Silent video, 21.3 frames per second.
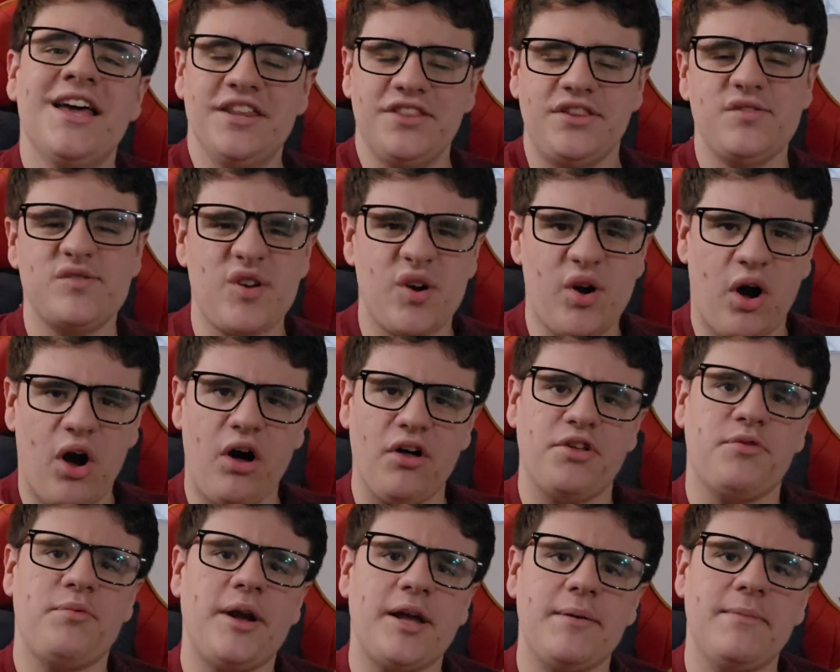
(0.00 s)
those are all
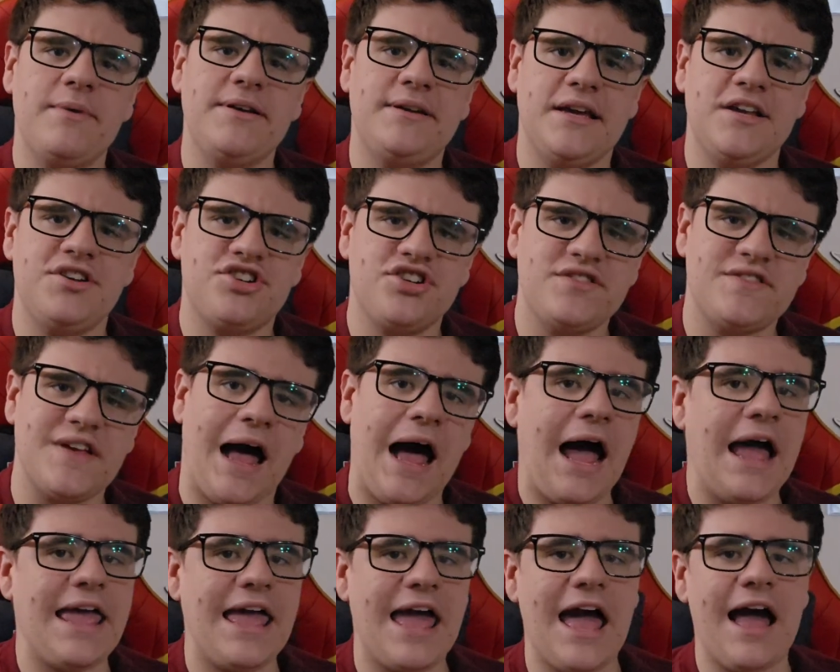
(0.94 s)
the recommendations
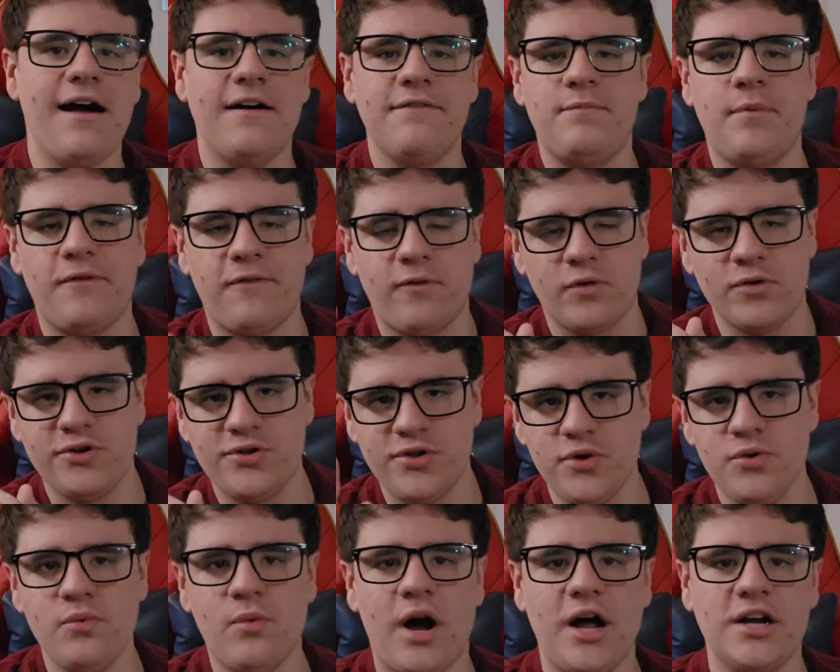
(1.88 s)
I have before
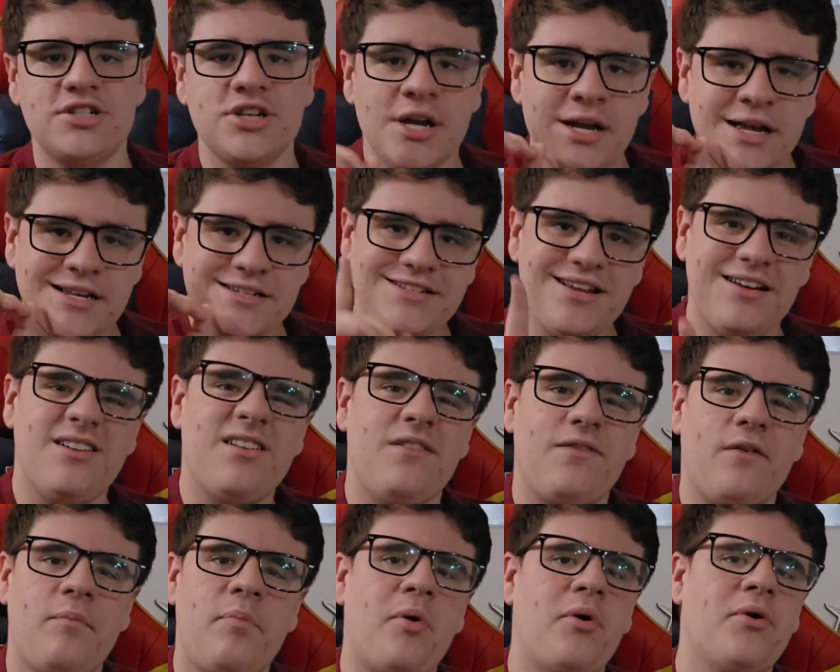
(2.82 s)
you watch
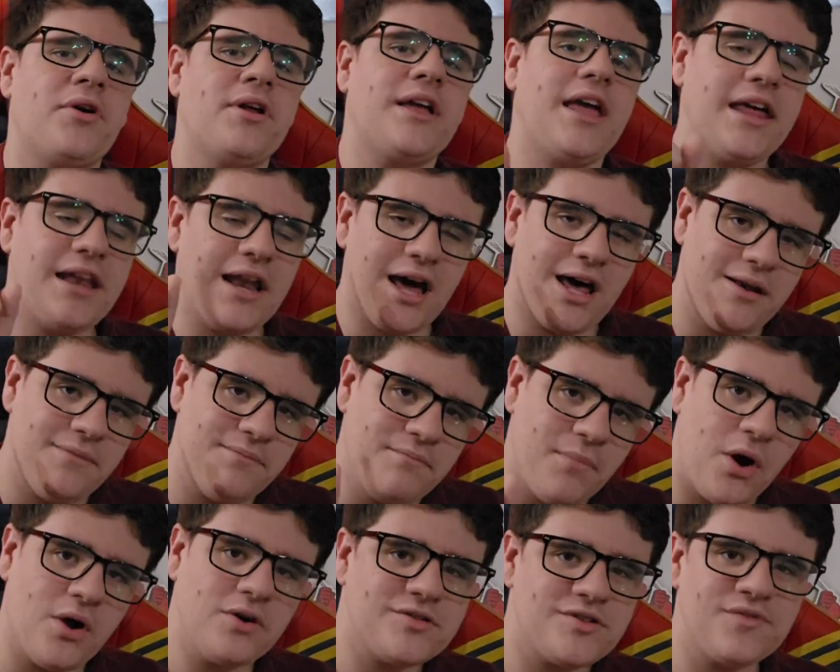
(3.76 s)
Daredevil Born Again on
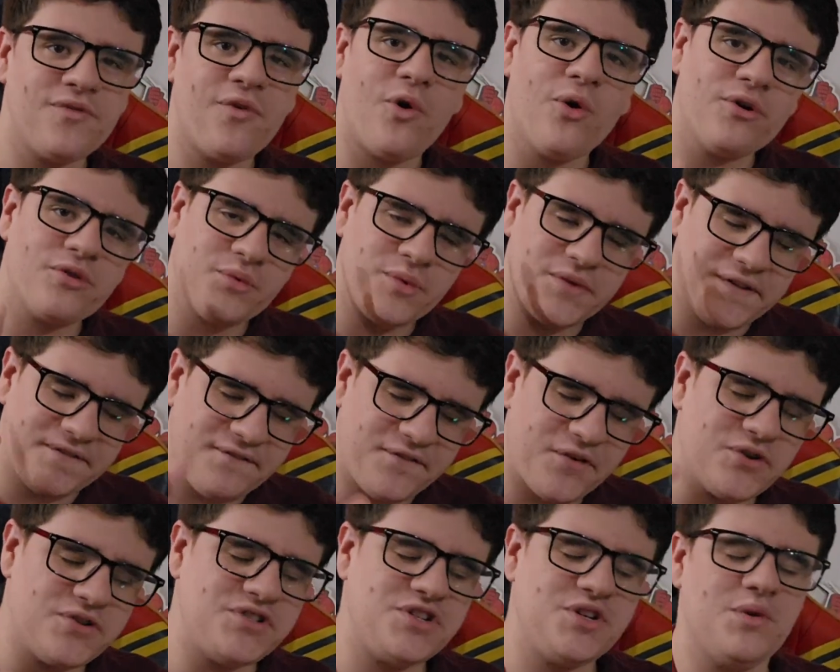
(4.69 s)
March 4th, with the
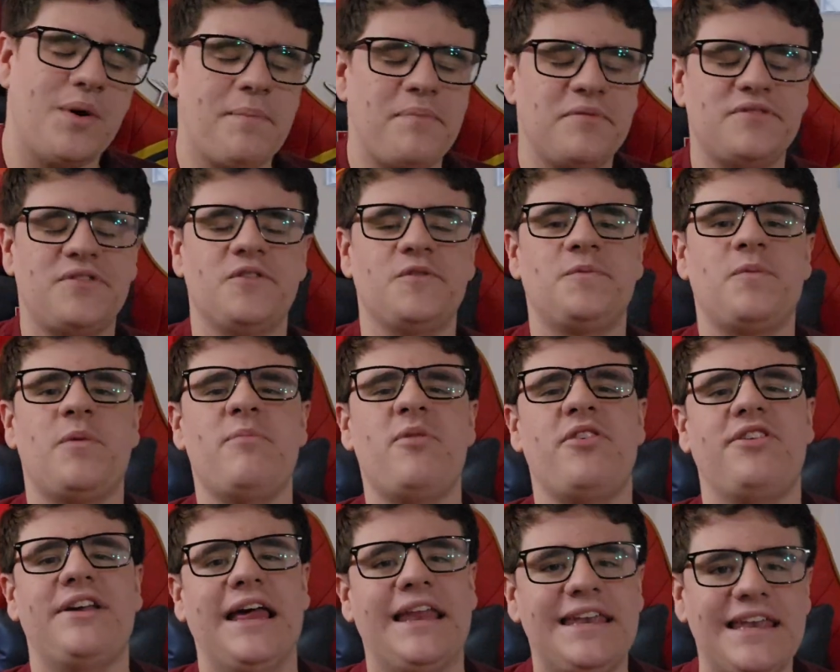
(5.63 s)
first 2 episodes
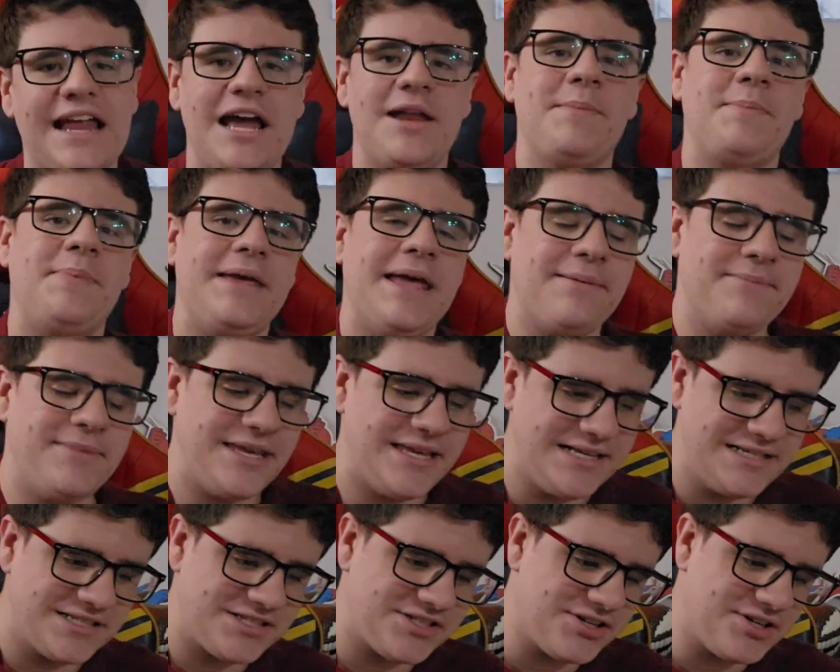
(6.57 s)
premiering at 9 p.m.
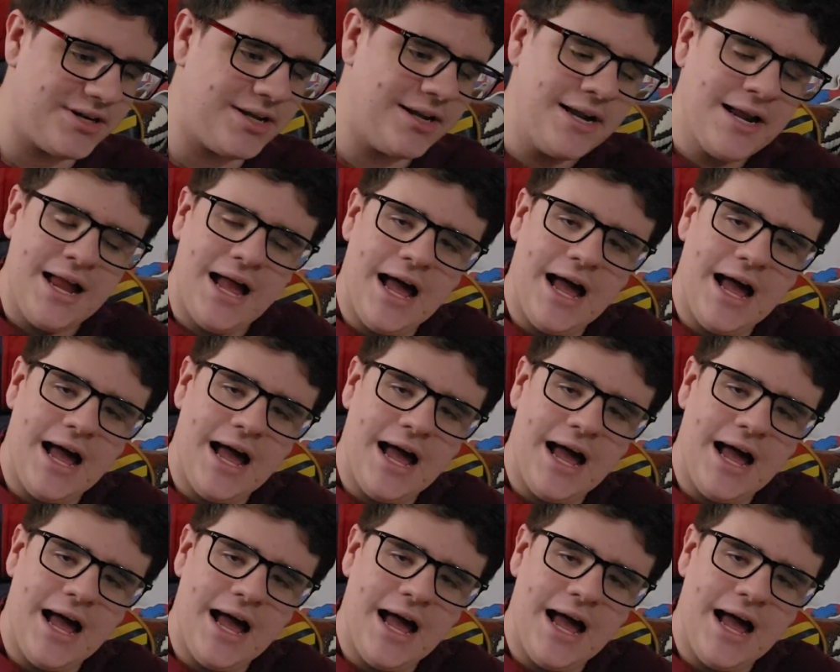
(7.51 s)
Eastern.